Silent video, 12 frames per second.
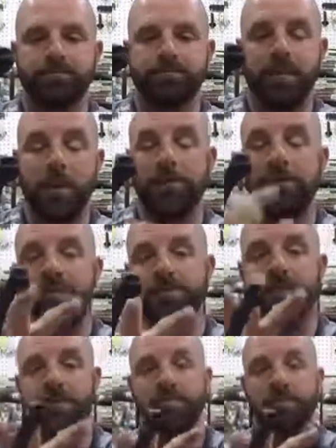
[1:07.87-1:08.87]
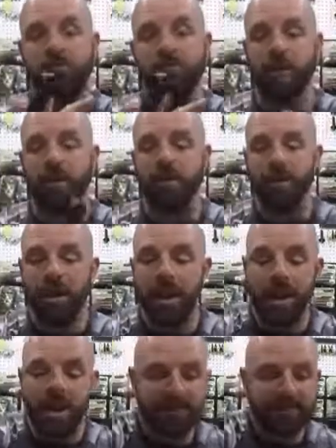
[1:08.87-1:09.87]
What's nice about this one as well,
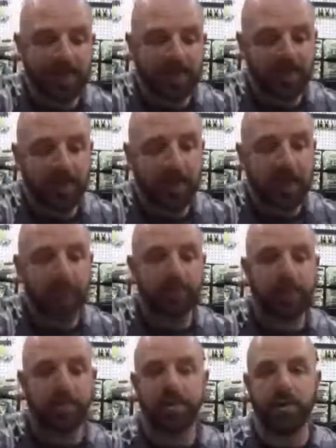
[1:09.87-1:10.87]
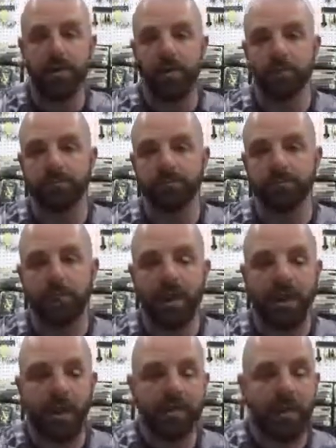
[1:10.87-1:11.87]
I said at the end of this video
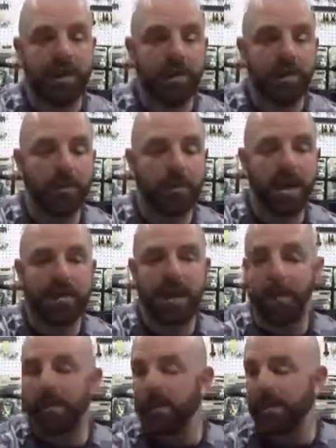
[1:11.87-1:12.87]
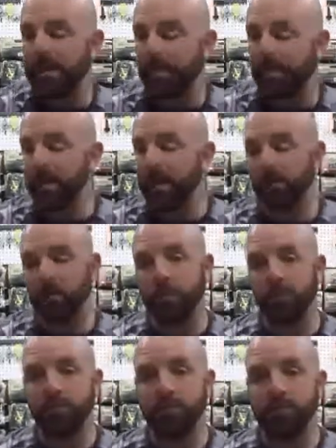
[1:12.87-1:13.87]
that it would not accommodate these bigger
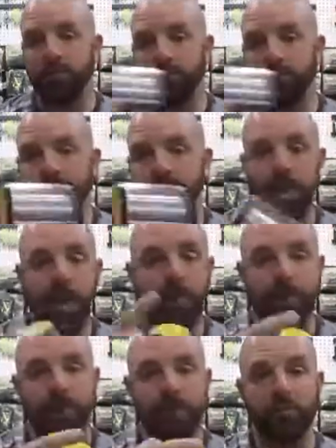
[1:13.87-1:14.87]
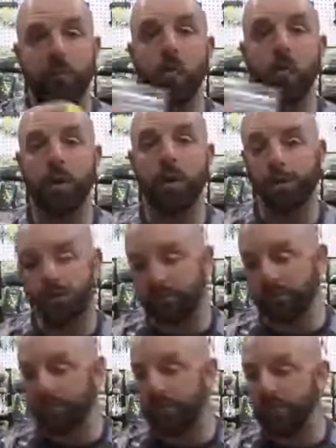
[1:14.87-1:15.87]
spools, but this one will, which is
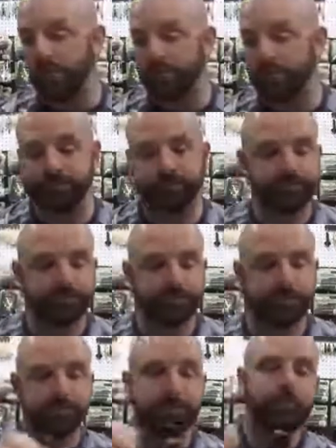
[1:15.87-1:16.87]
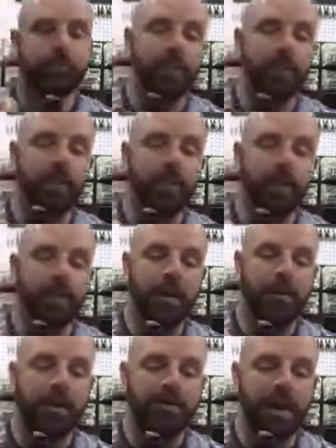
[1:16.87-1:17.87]
really cool.
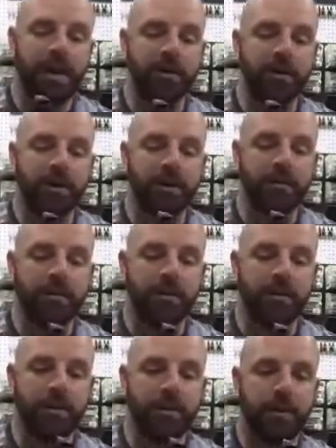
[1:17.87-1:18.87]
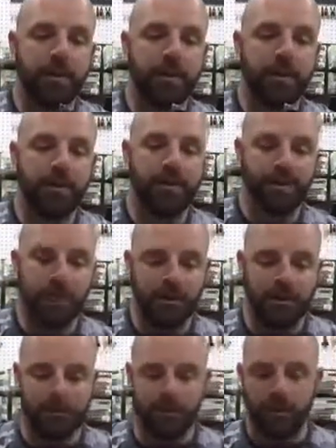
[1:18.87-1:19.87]
Anyways, tighten her up, get her
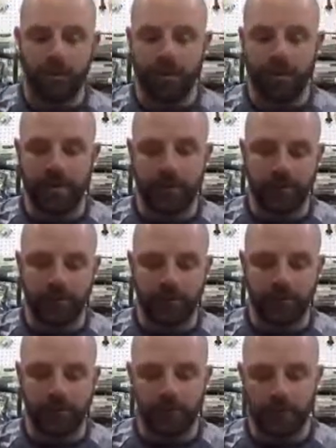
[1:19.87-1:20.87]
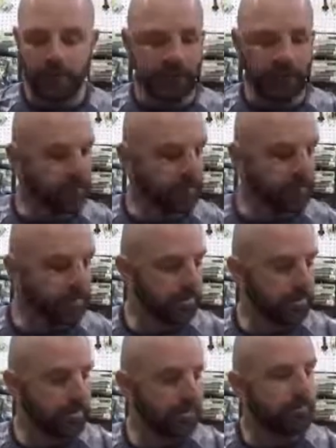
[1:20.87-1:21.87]
close to where we need it for the spool that I'm going to put on
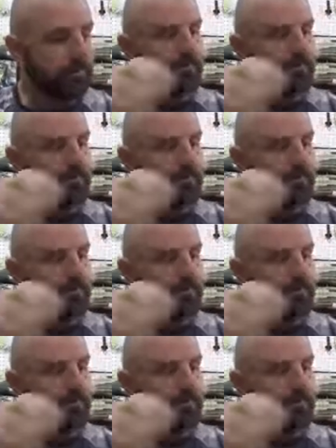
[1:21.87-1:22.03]
here.